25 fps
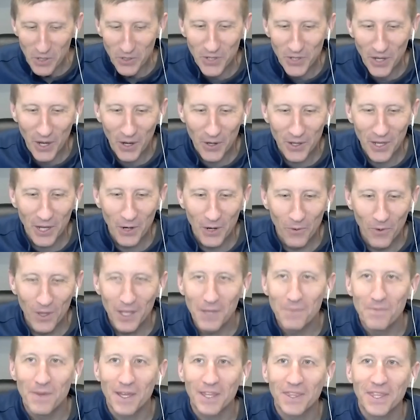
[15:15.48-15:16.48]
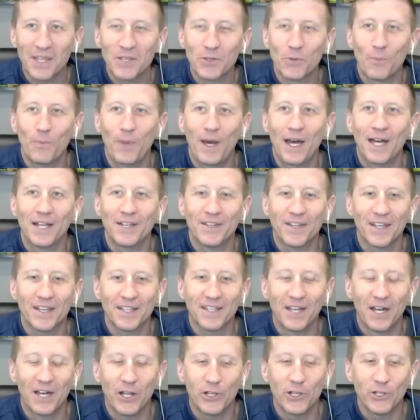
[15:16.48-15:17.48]
So, one of the big things of PON
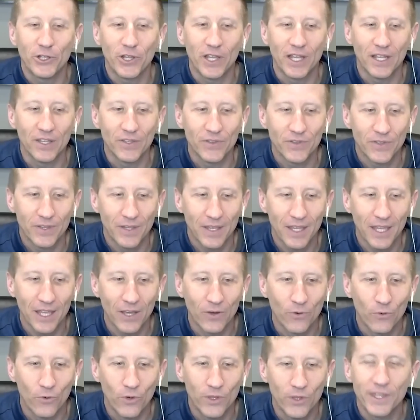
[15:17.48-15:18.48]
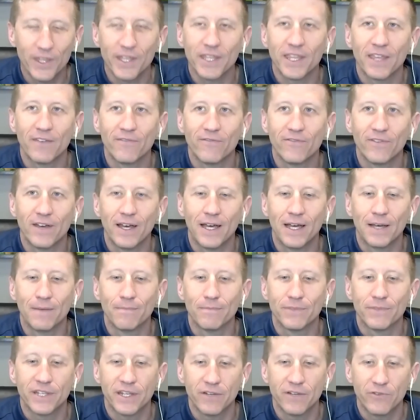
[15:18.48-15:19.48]
technology, it's, one thing they've,
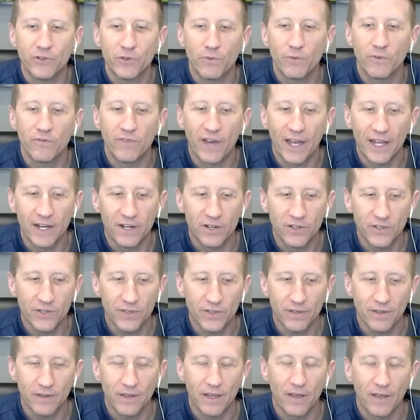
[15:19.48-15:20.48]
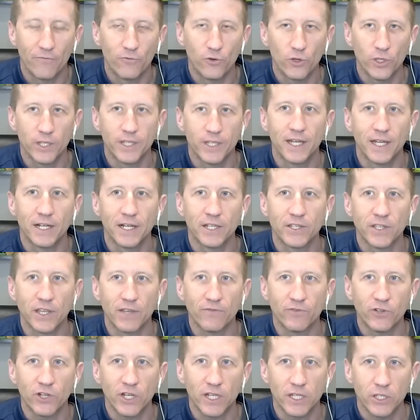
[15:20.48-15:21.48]
service providers have really done is
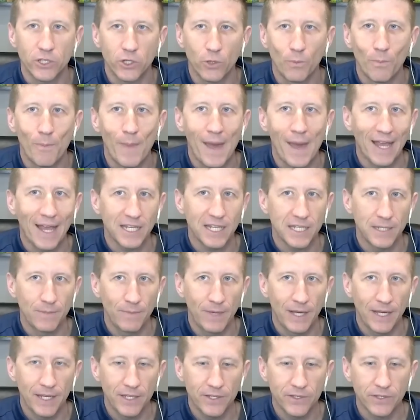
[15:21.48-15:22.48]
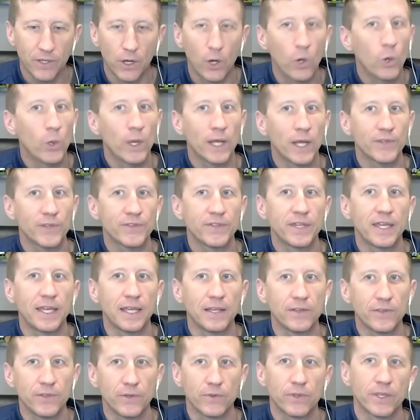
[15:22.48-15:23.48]
they tried to maximize the
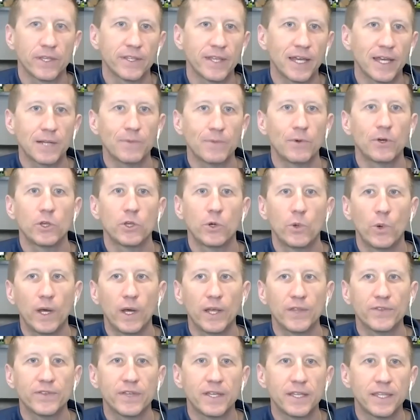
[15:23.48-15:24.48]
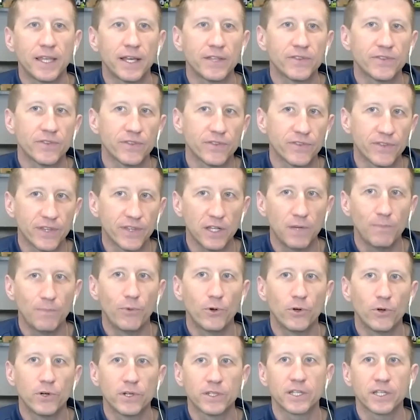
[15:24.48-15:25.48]
OLT. So when they talk about OLT, that's the single
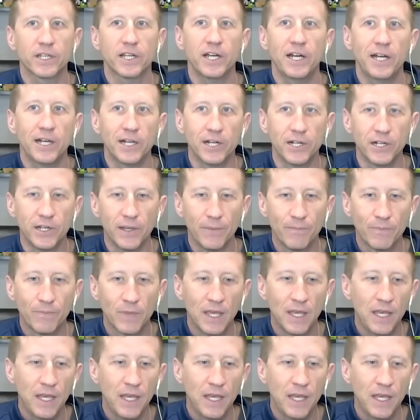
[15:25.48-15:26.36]
port on the card